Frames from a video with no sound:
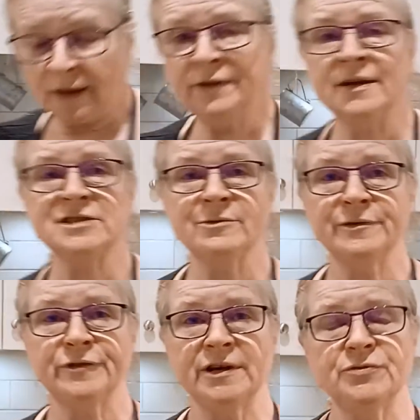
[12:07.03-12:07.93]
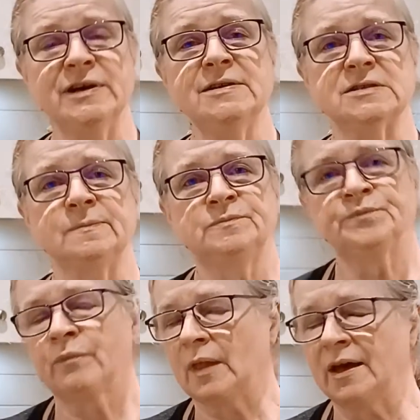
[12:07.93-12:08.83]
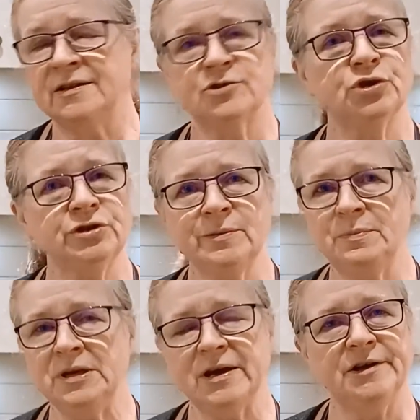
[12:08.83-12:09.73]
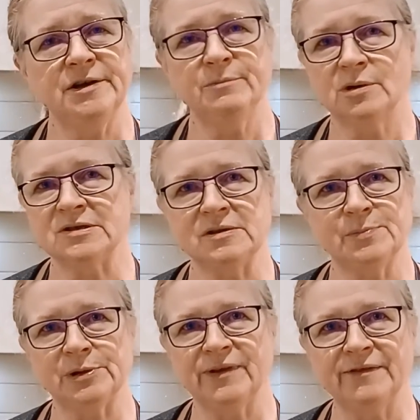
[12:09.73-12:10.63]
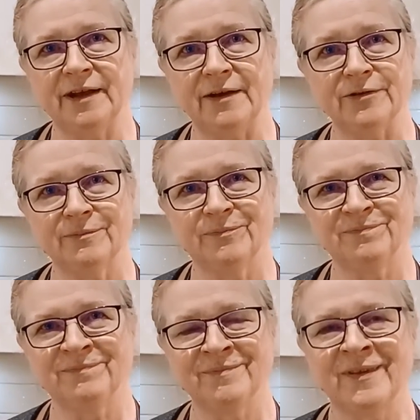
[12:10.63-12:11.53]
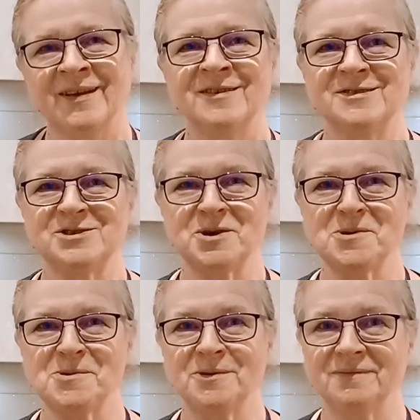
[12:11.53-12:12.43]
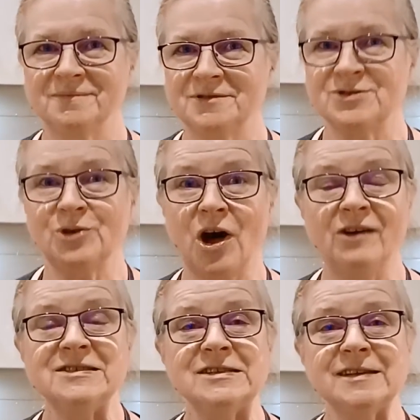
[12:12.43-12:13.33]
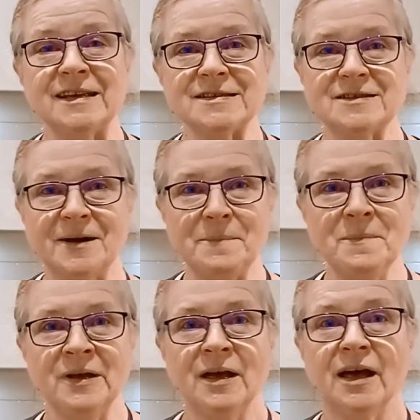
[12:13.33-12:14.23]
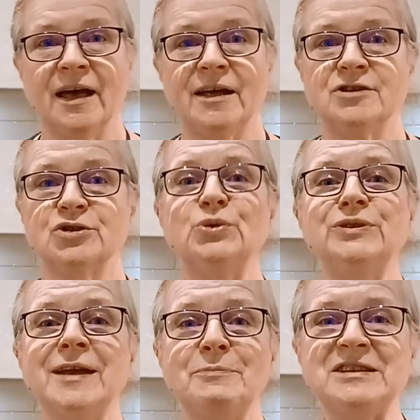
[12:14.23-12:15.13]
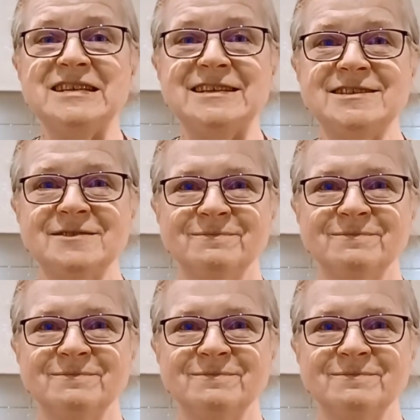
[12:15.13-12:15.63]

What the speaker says: And that's our fried rice. It couldn't be any more simple than that. So long till next time, and guten Appetit.